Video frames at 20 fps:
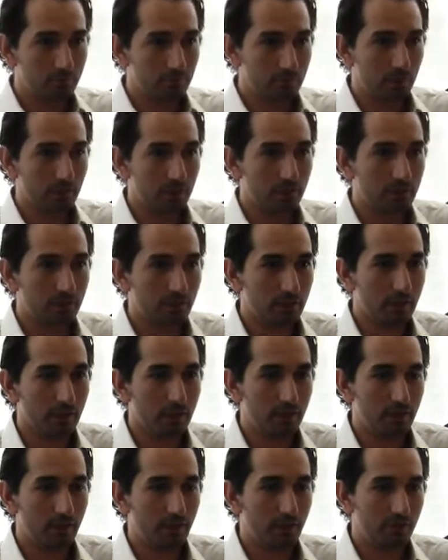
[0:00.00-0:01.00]
Like
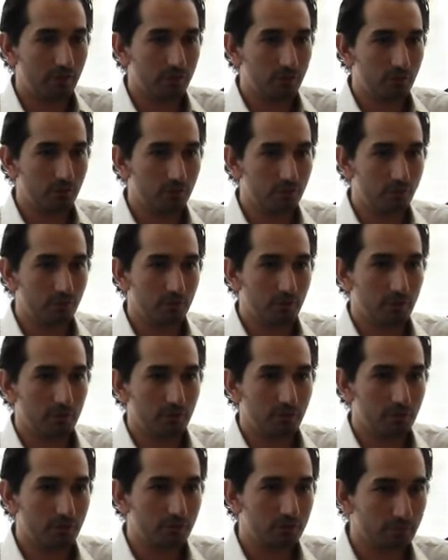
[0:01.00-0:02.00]
again, I have to use
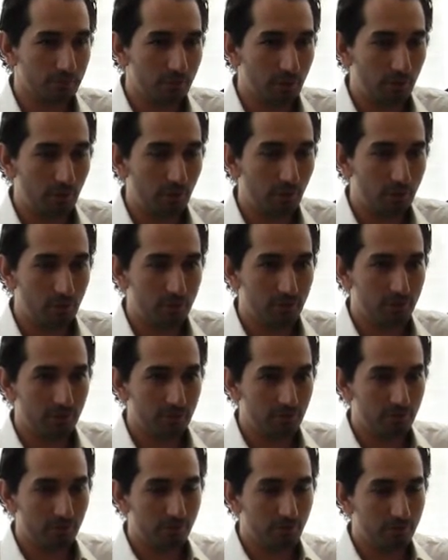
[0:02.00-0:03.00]
Jamie Oliver
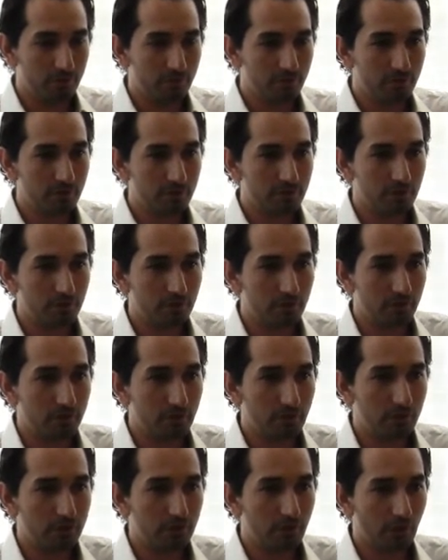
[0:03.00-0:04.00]
as a reference.
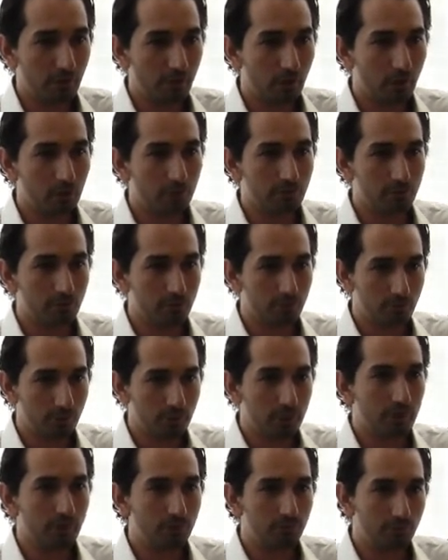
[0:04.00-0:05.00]
Jamie Oliver
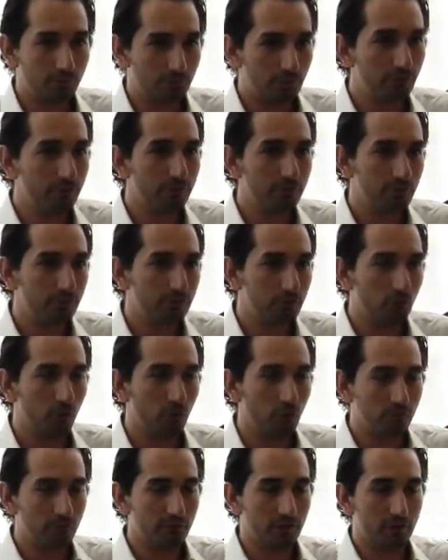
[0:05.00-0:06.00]
really proved to
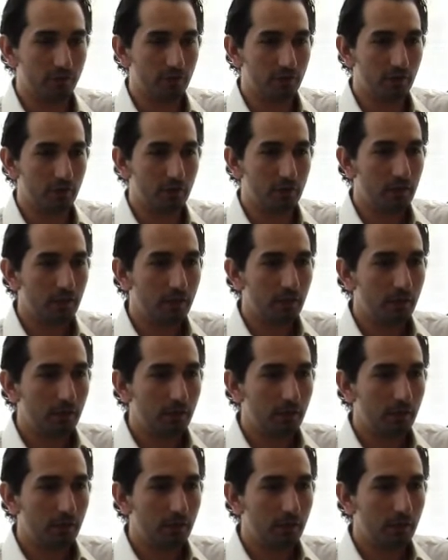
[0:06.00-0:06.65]
all of us that